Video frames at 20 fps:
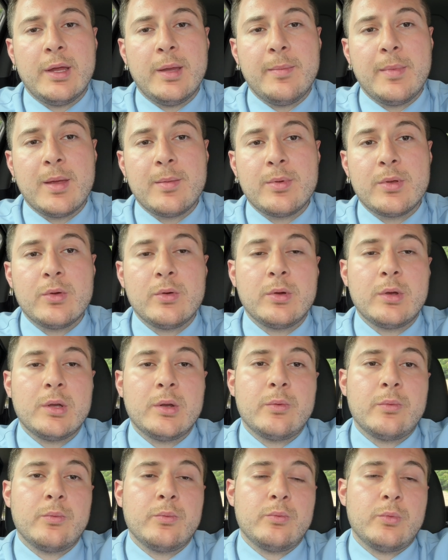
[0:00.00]
and maybe you
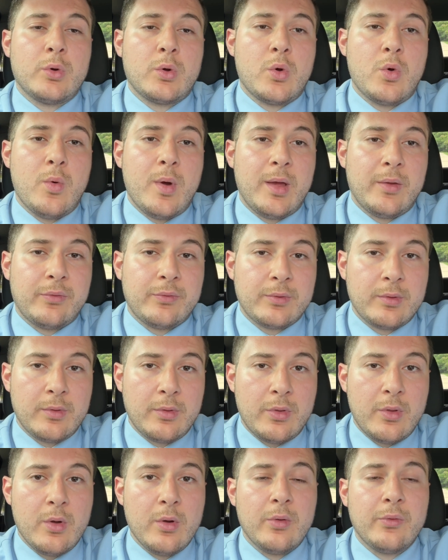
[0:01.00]
can request
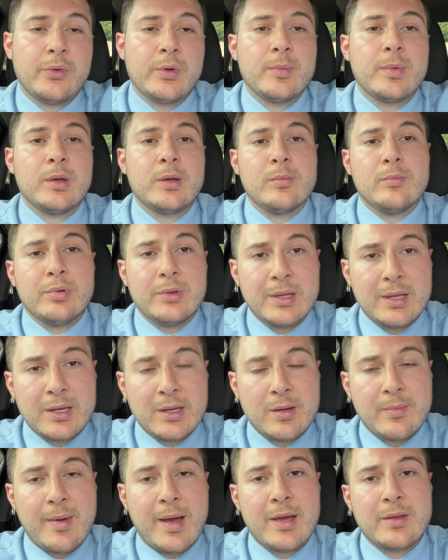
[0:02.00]
those to be
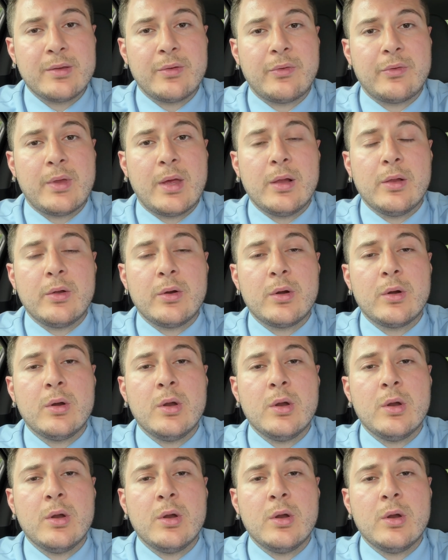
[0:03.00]
completed by the seller,